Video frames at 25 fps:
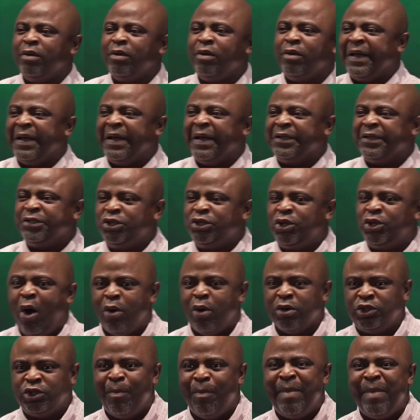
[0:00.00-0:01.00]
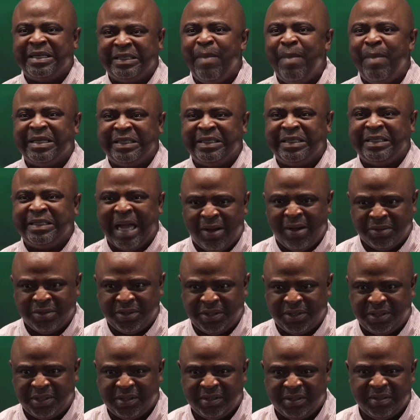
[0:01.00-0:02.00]
souls of martyrs,
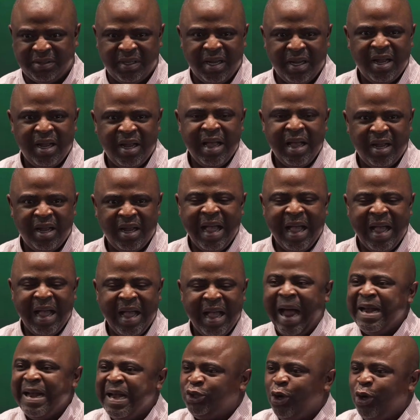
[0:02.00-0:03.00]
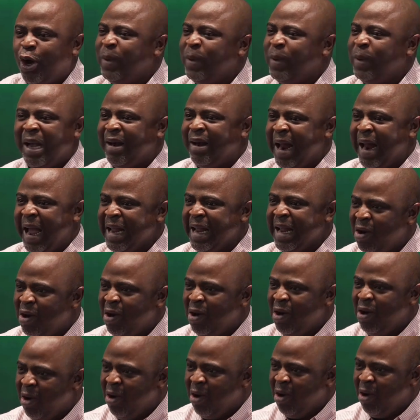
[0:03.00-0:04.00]
and the souls were crying, Lord,